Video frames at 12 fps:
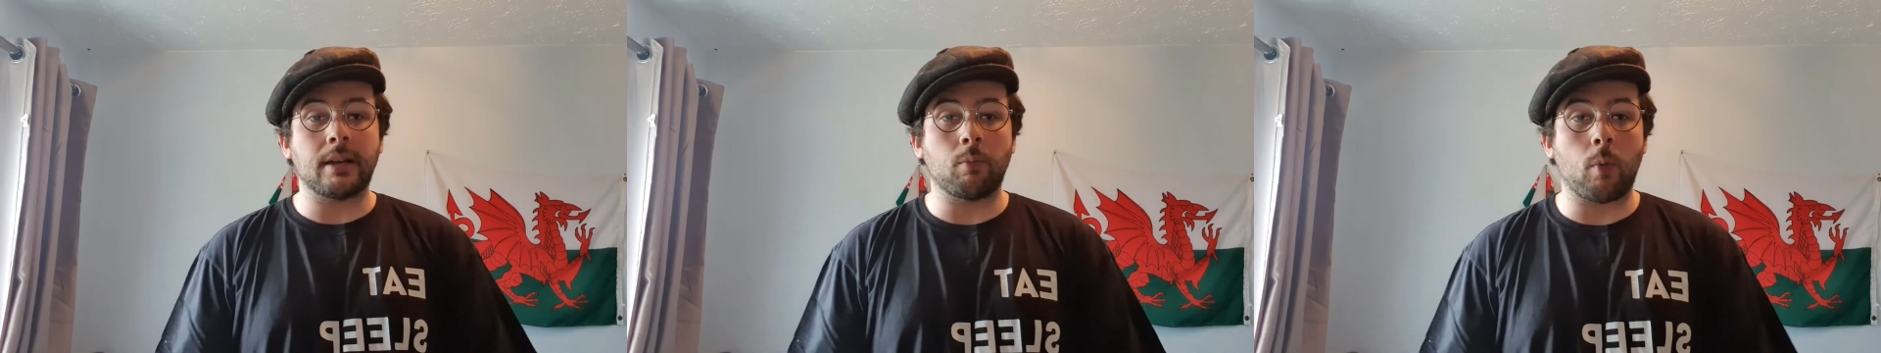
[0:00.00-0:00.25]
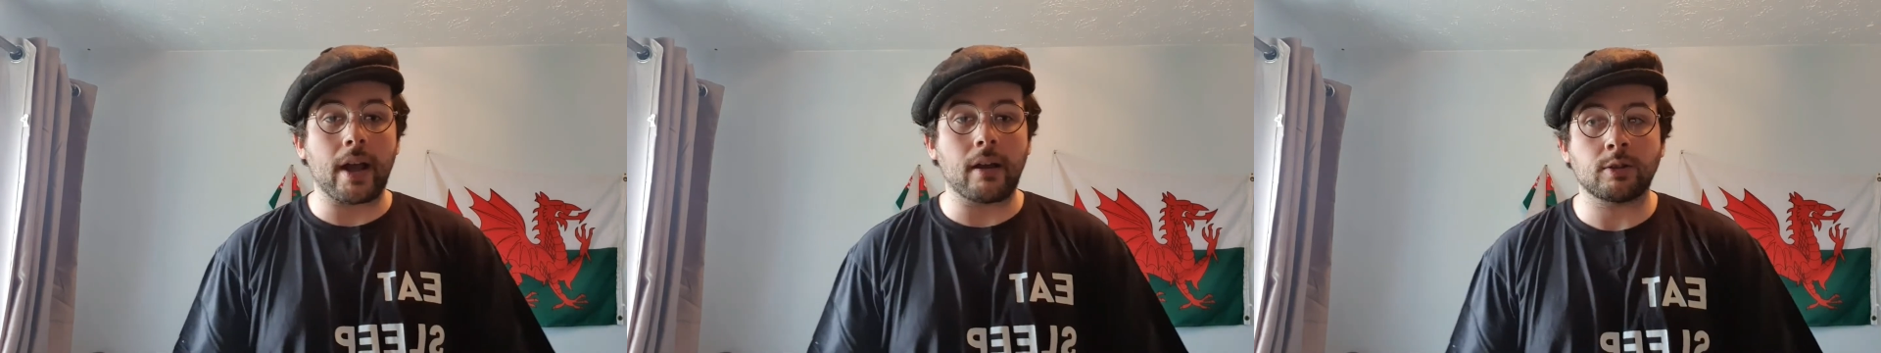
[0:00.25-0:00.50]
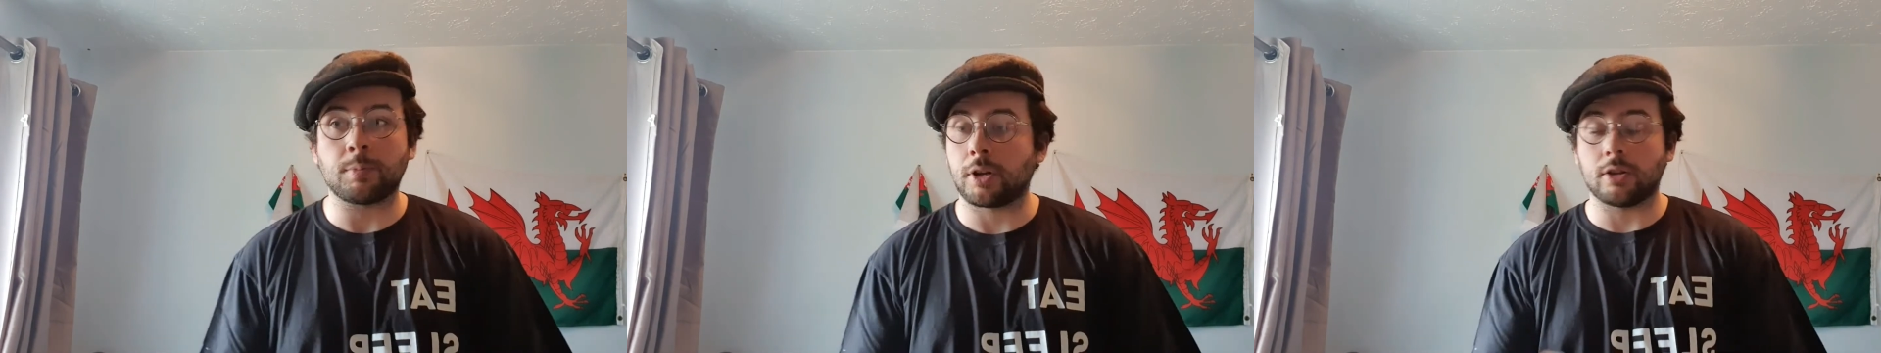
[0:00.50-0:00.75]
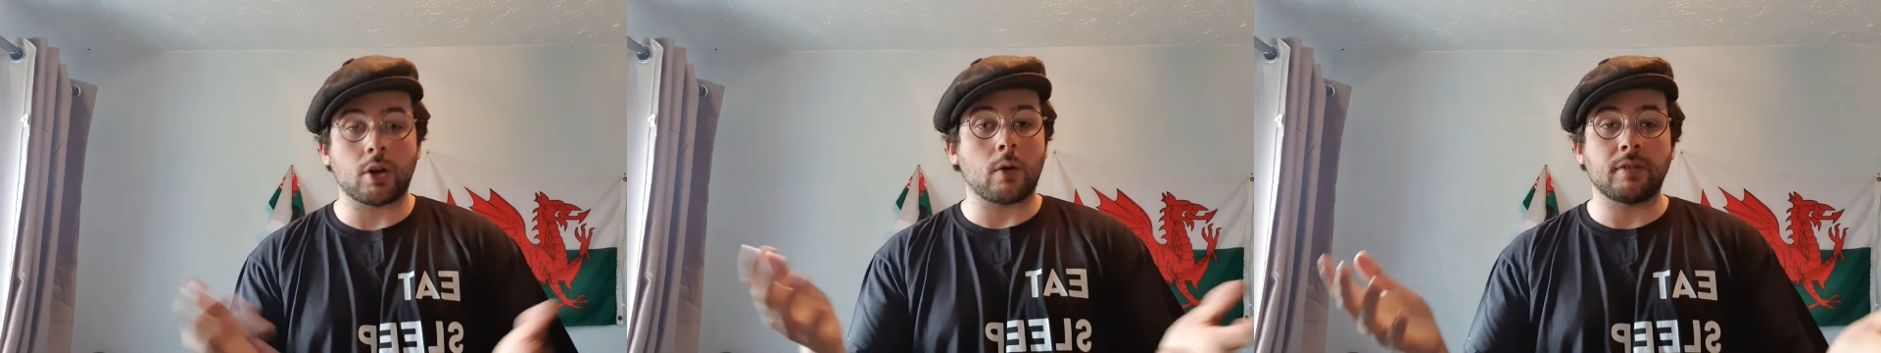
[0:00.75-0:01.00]
in Wales
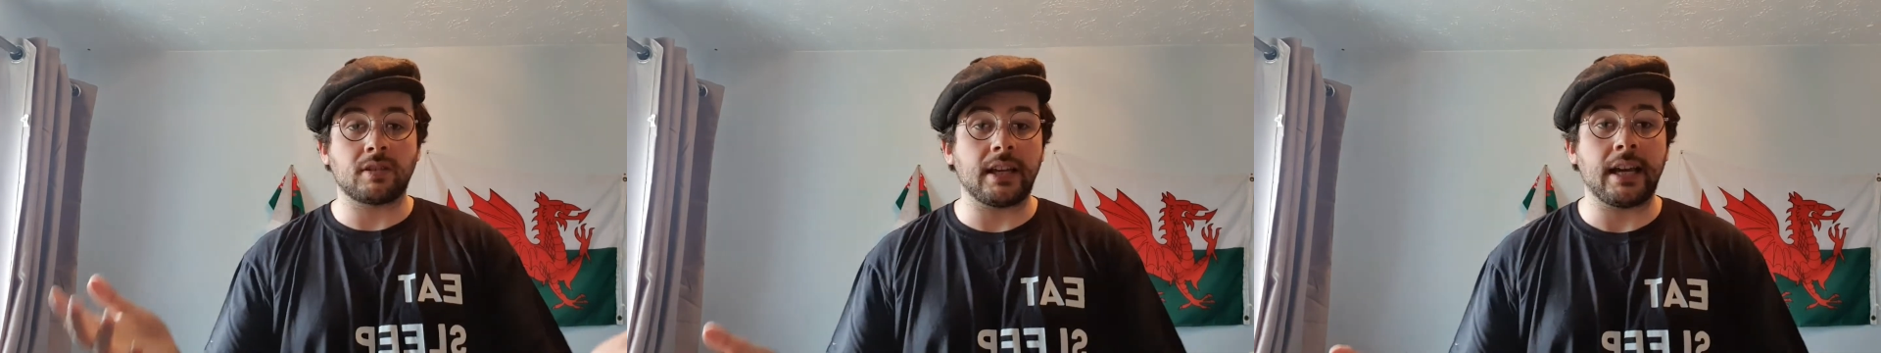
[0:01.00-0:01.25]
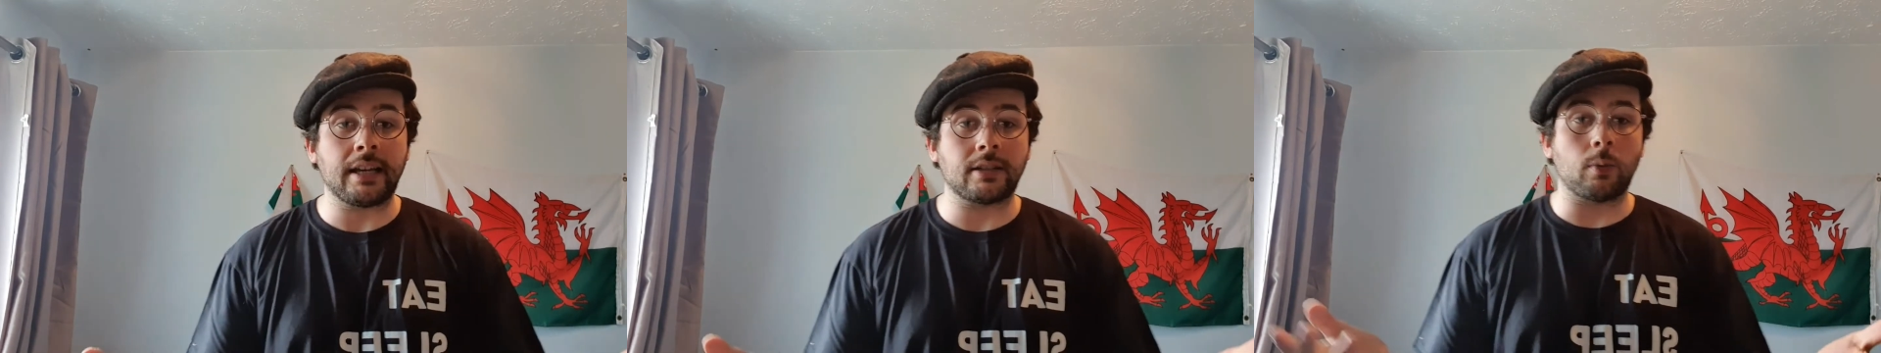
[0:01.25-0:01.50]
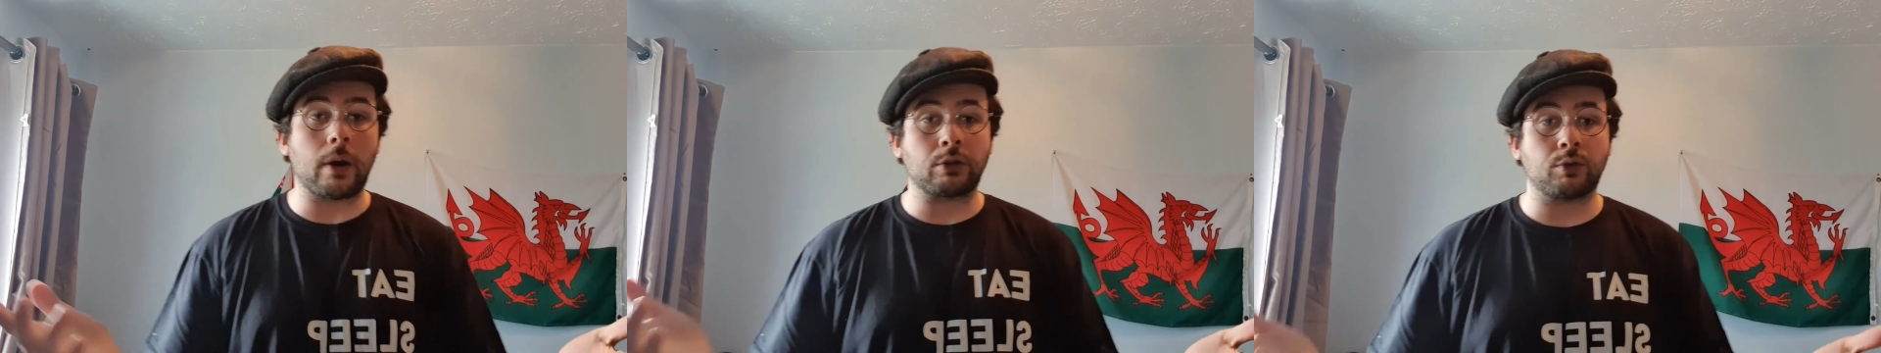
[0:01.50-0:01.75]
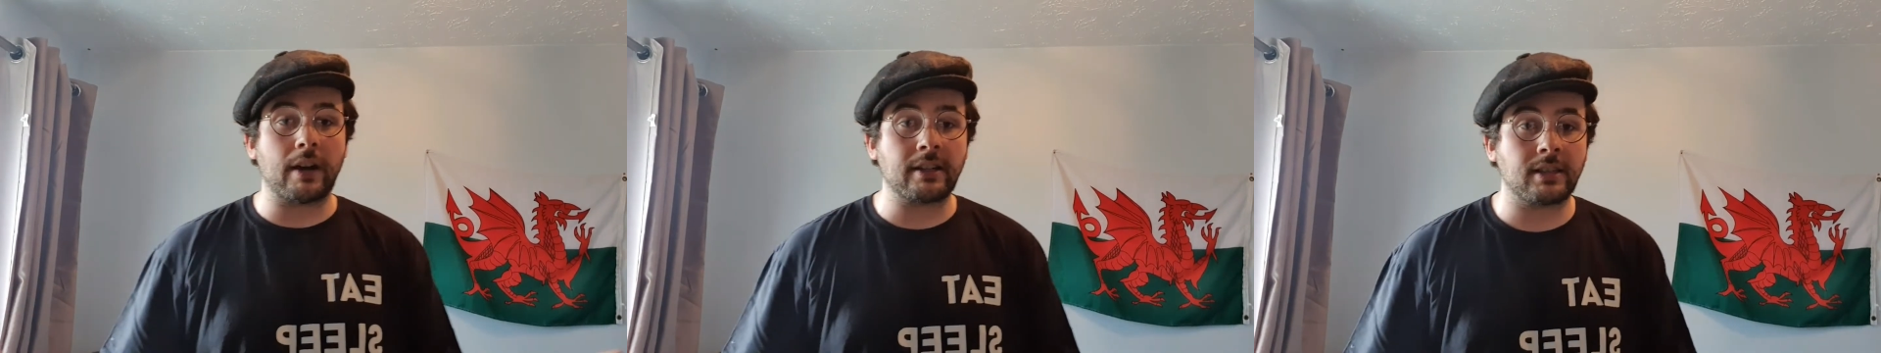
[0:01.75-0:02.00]
because obviously he's a
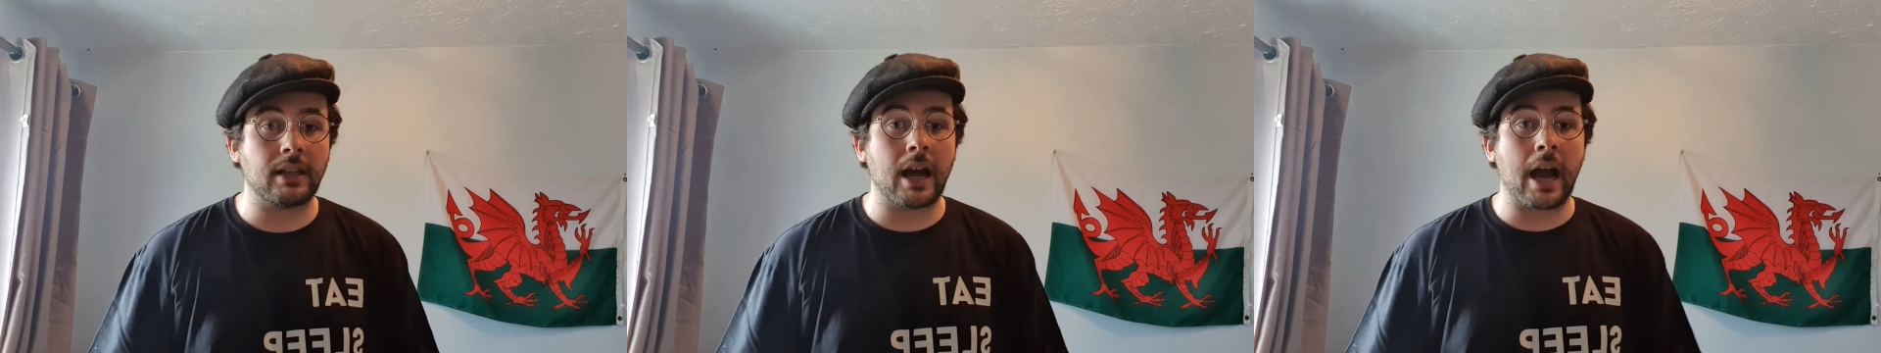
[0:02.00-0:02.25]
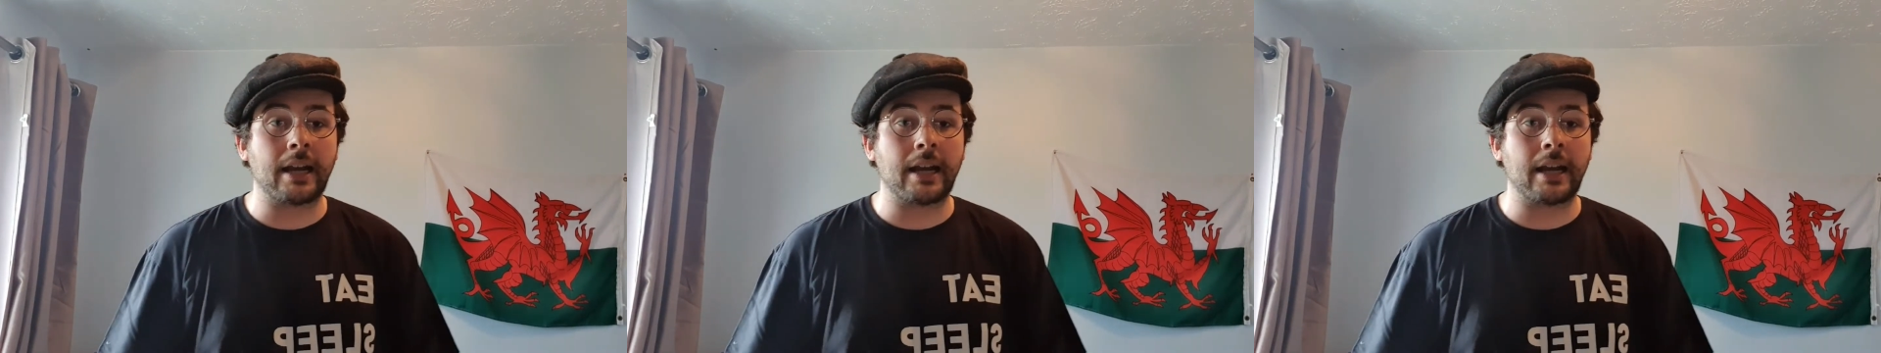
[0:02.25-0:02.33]
Welsh wrestler